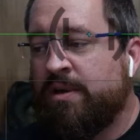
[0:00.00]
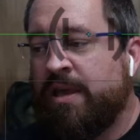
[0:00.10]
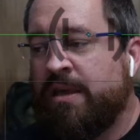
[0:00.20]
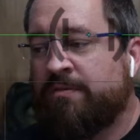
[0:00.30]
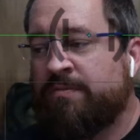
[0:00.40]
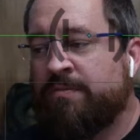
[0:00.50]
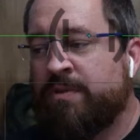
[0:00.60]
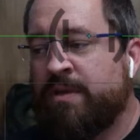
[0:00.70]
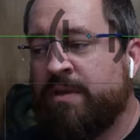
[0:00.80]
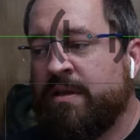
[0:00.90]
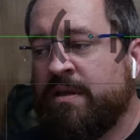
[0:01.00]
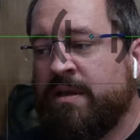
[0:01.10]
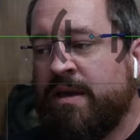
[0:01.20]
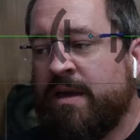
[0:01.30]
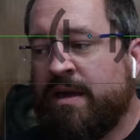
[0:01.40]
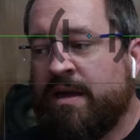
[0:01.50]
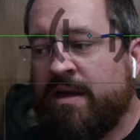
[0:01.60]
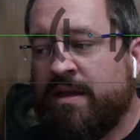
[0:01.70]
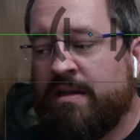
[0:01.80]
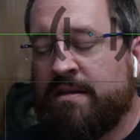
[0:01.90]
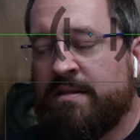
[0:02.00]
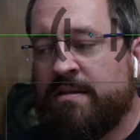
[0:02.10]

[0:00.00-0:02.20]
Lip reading: if I